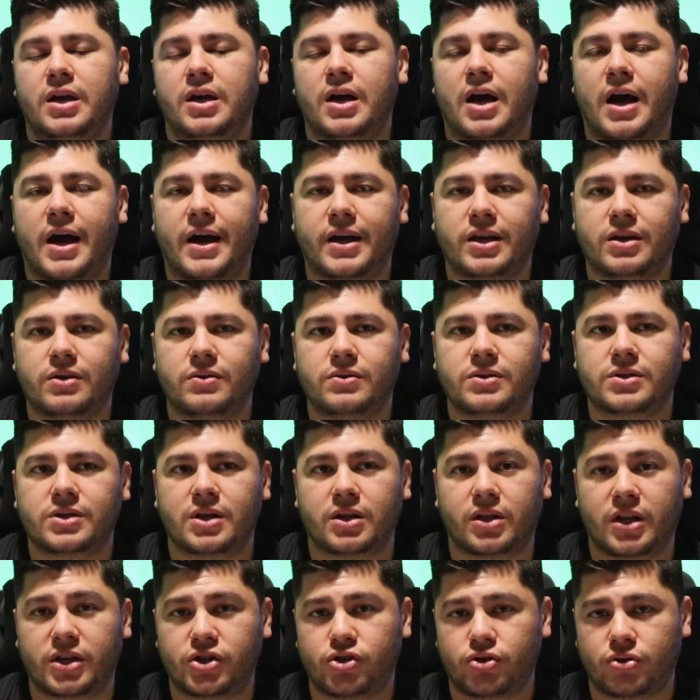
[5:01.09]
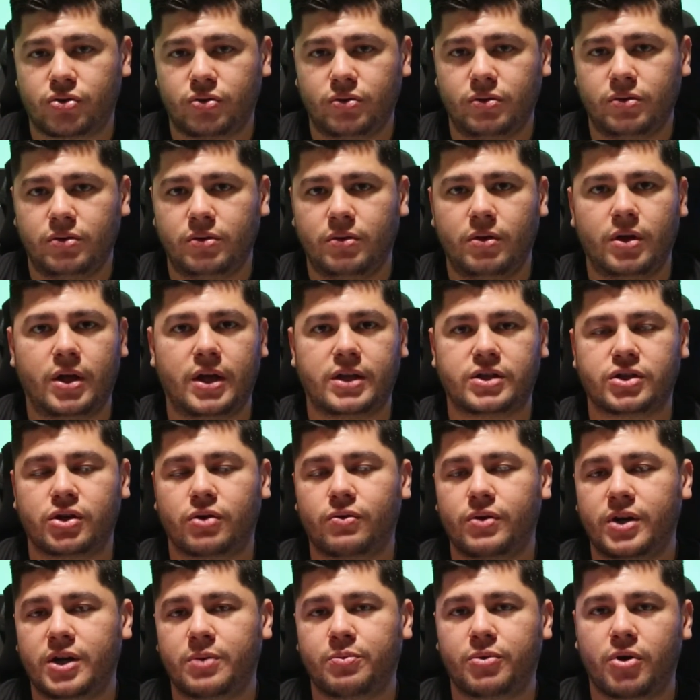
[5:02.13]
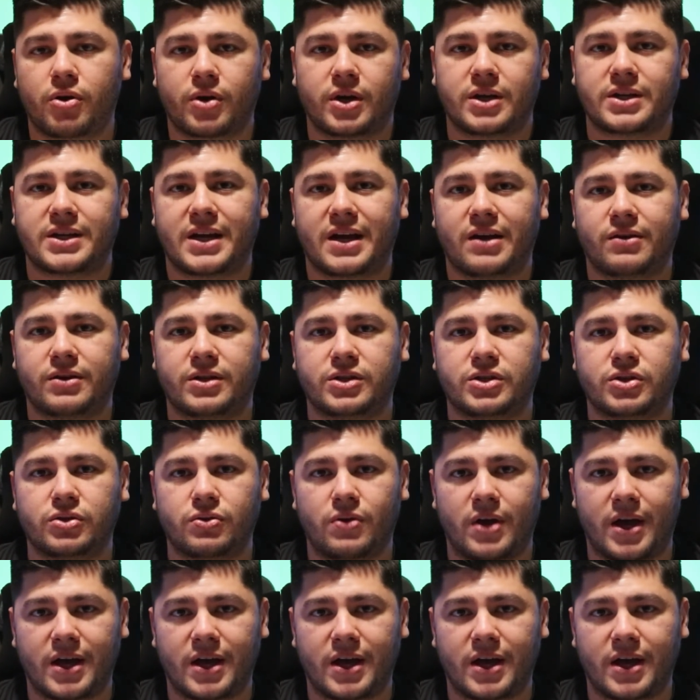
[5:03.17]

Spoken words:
I use electrical. It's already broken down into